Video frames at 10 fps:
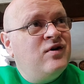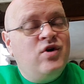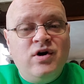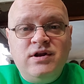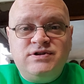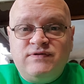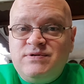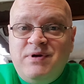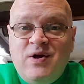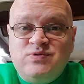good as if
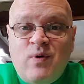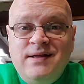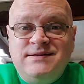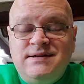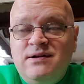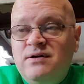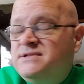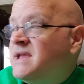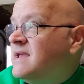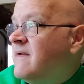somebody else wants it. You know,
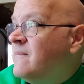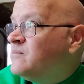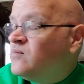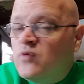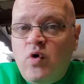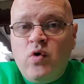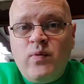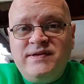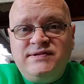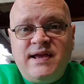it's like, oh,
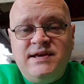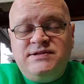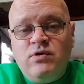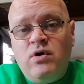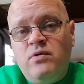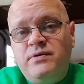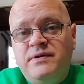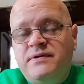Gwen Stacy, oh